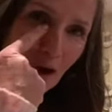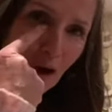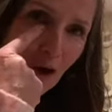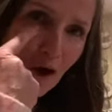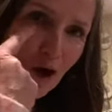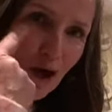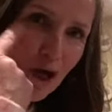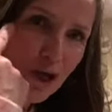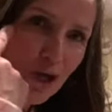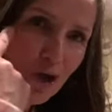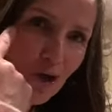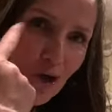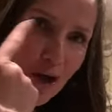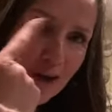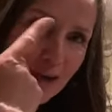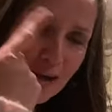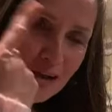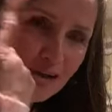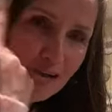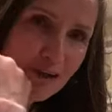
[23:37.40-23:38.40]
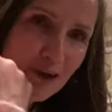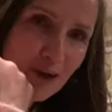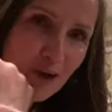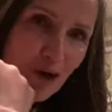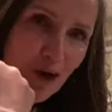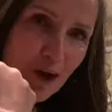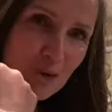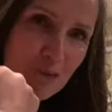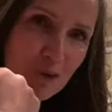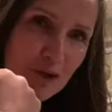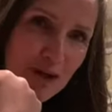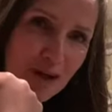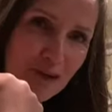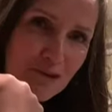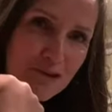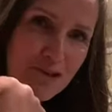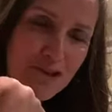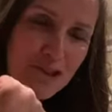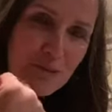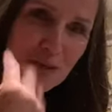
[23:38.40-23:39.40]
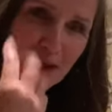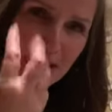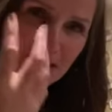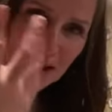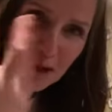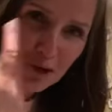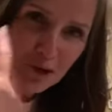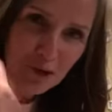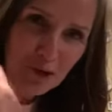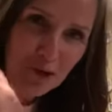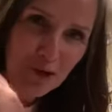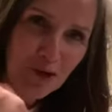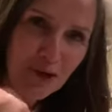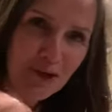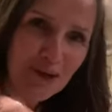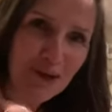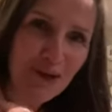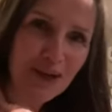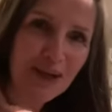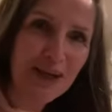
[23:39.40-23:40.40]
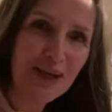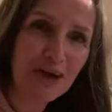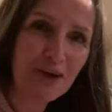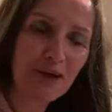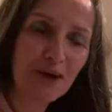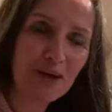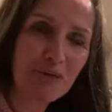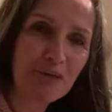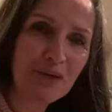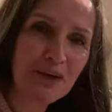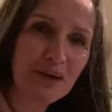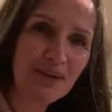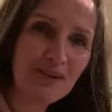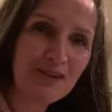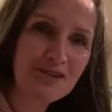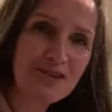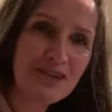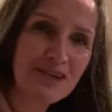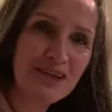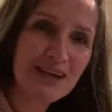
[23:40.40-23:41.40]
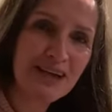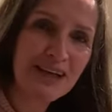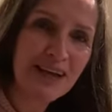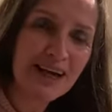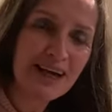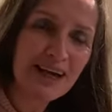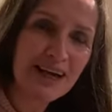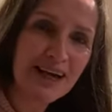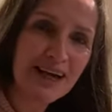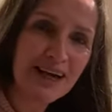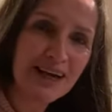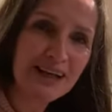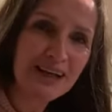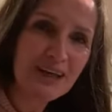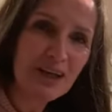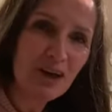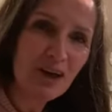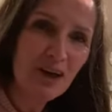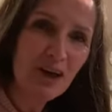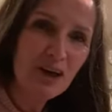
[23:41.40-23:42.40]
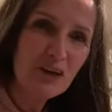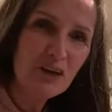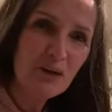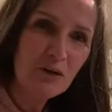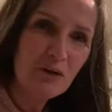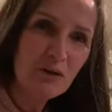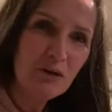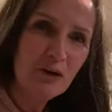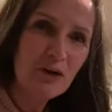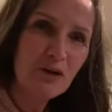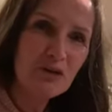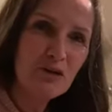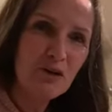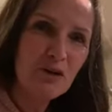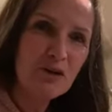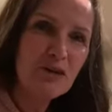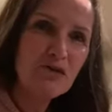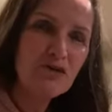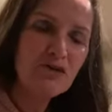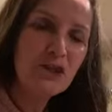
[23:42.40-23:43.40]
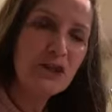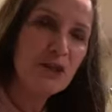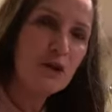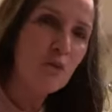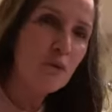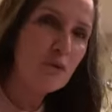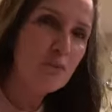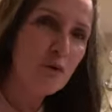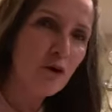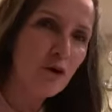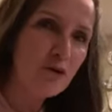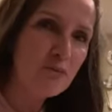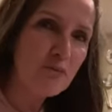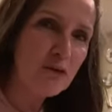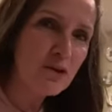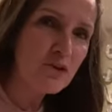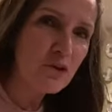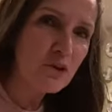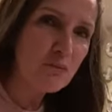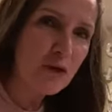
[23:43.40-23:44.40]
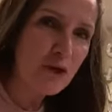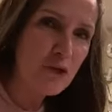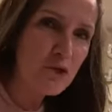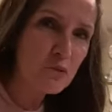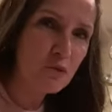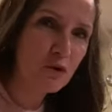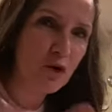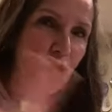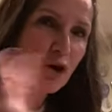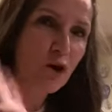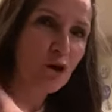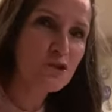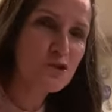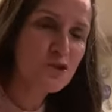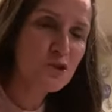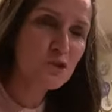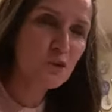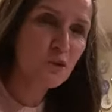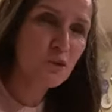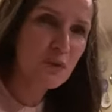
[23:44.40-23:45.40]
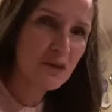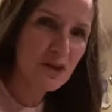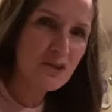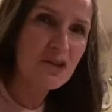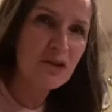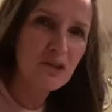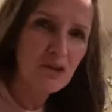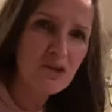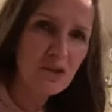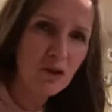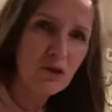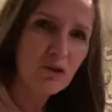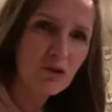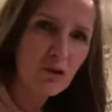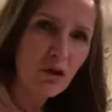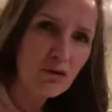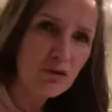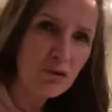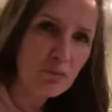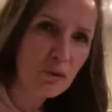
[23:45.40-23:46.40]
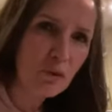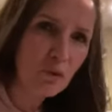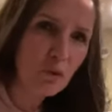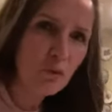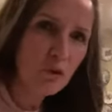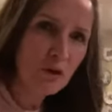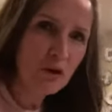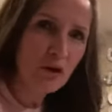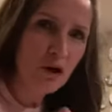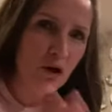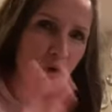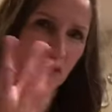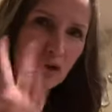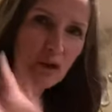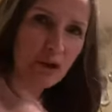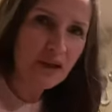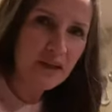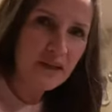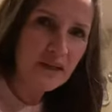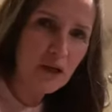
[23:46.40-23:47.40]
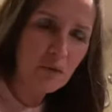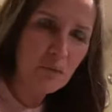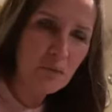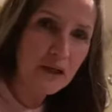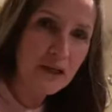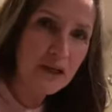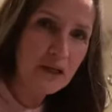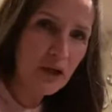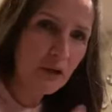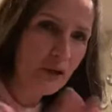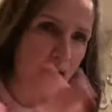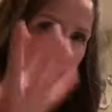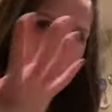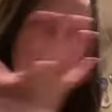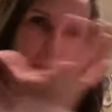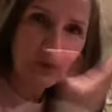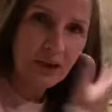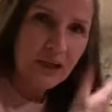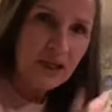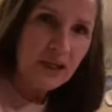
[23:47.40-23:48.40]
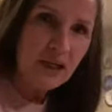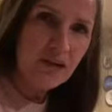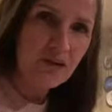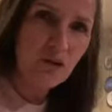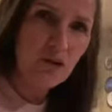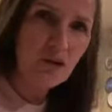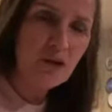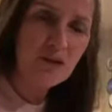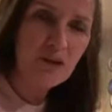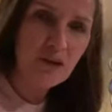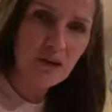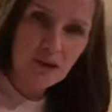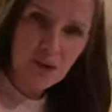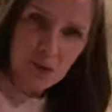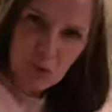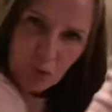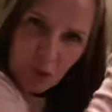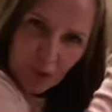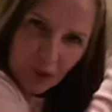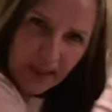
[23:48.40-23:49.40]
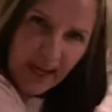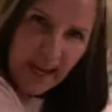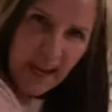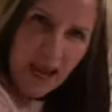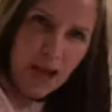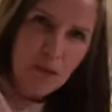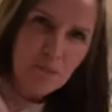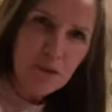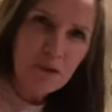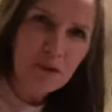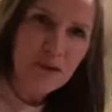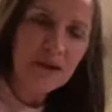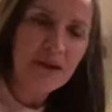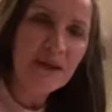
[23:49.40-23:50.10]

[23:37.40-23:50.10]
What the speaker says: eyeliner and eyebrows to make it look like I had eyebrows. I didn't think it would bother me too much when I lost it all, but it did, because I looked horrible. I looked like an albino, I had no hair or anything, I just wore a cap,